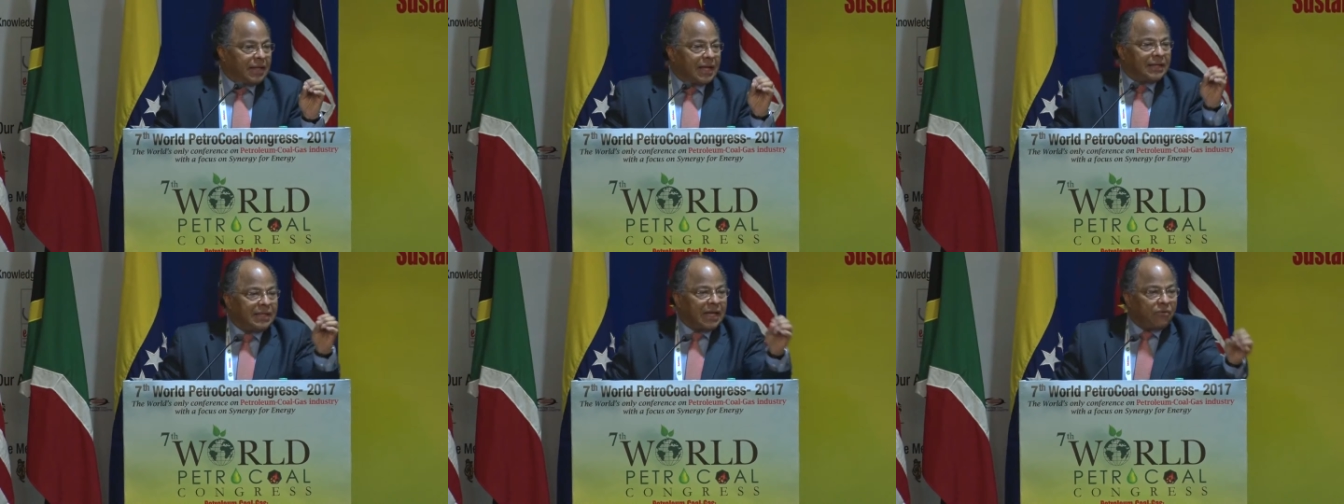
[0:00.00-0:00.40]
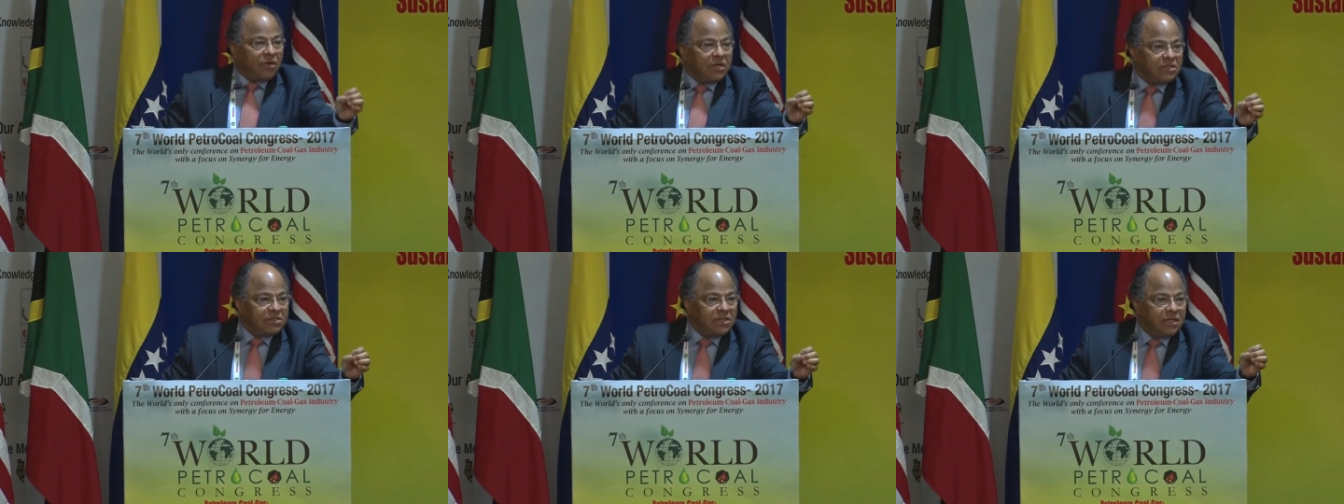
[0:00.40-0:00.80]
can
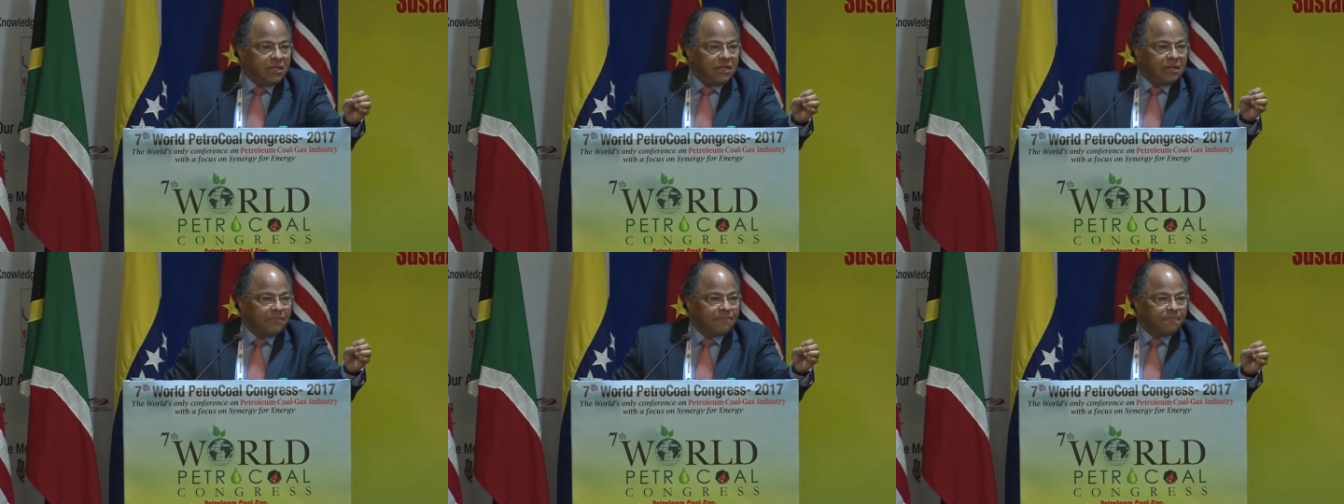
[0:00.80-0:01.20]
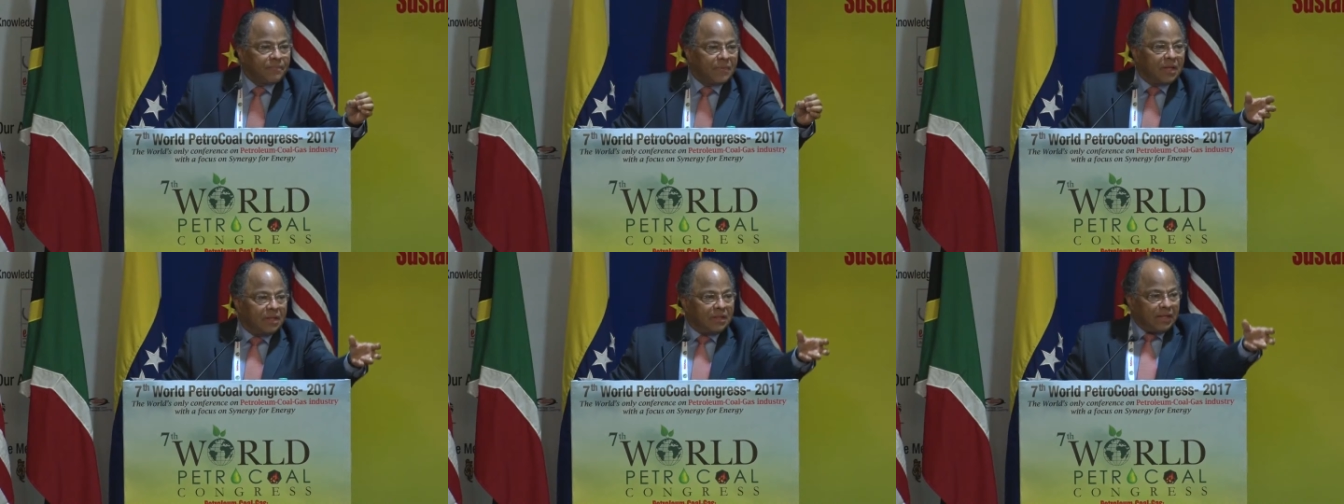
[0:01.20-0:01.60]
guarantee
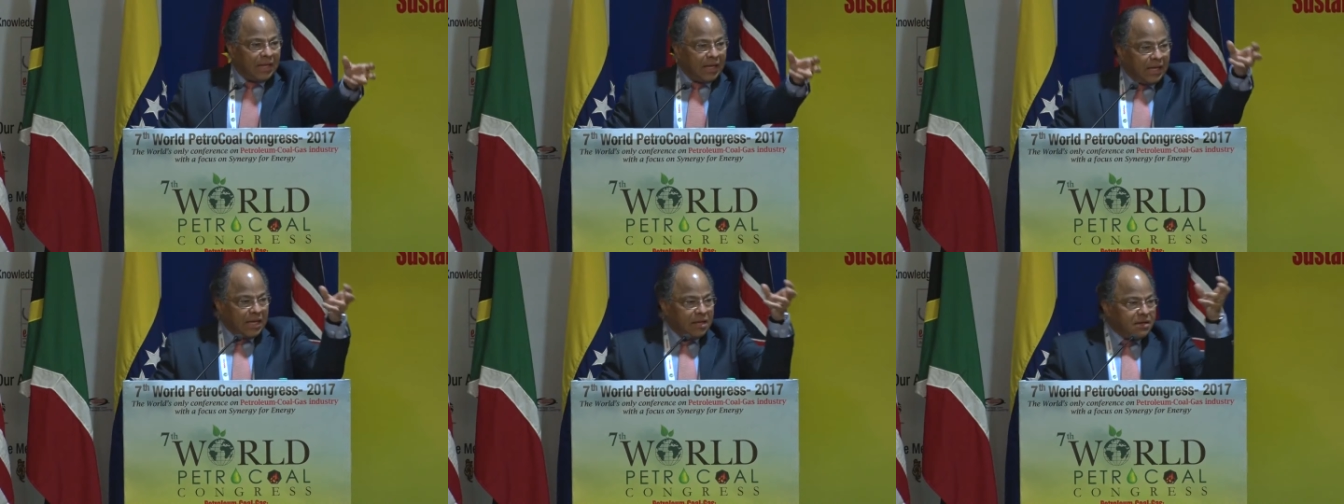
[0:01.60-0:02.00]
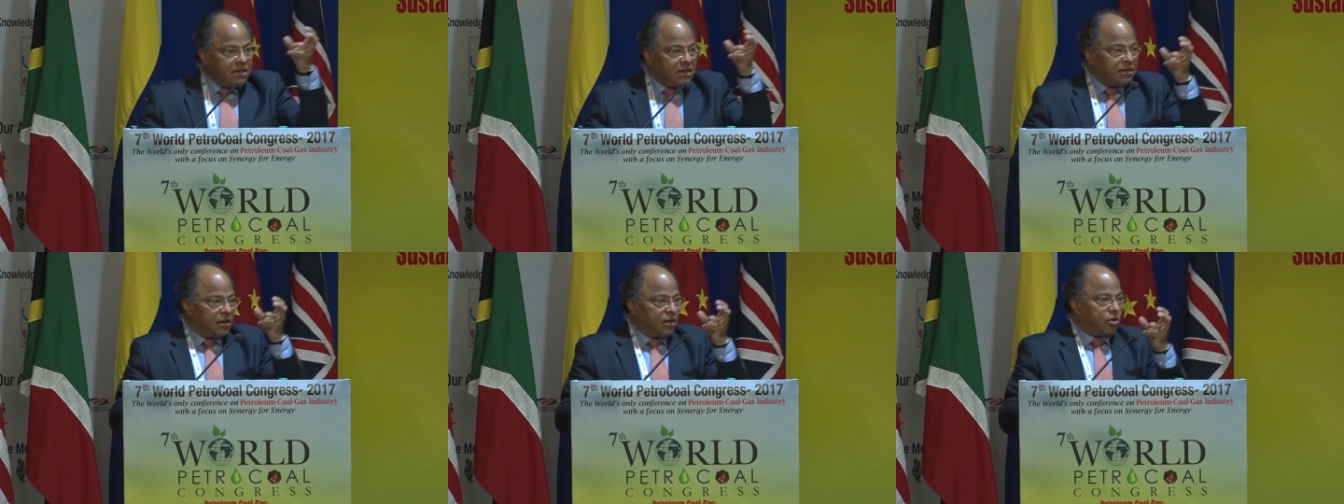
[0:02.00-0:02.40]
the
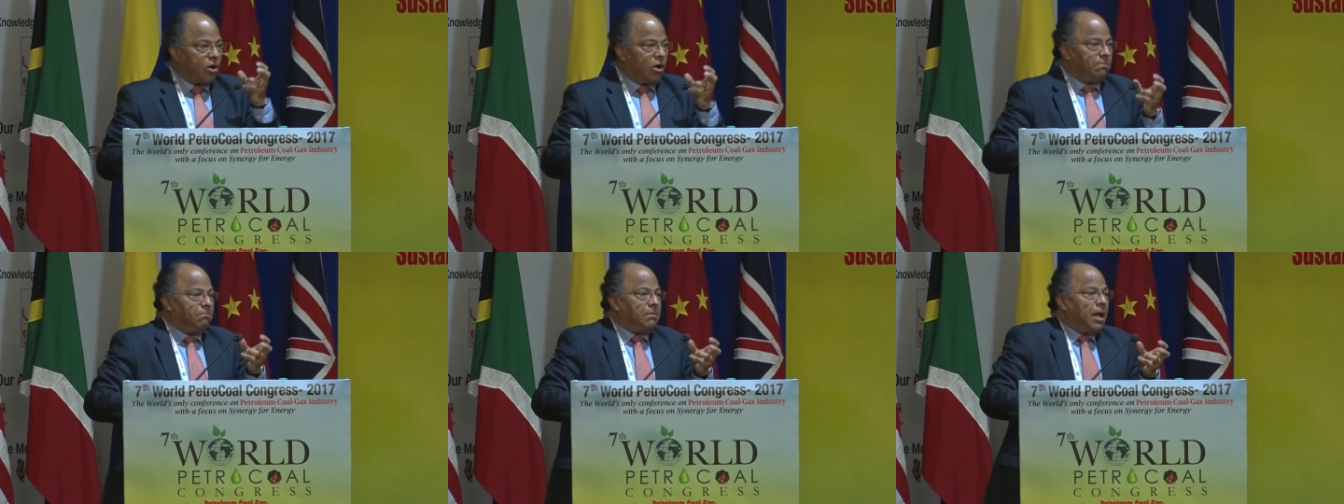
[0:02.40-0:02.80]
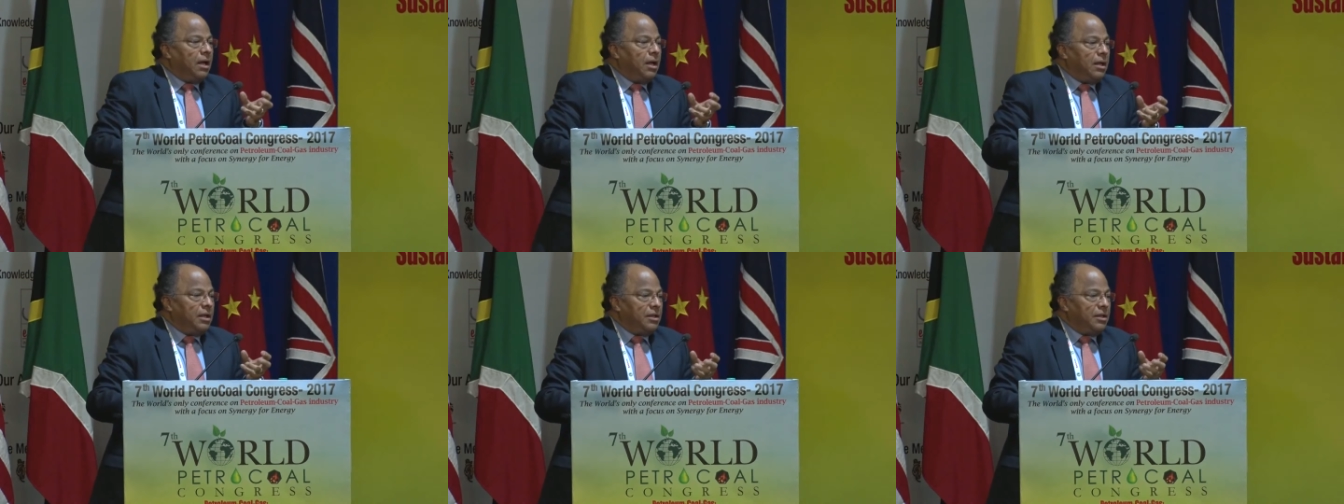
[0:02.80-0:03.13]
income,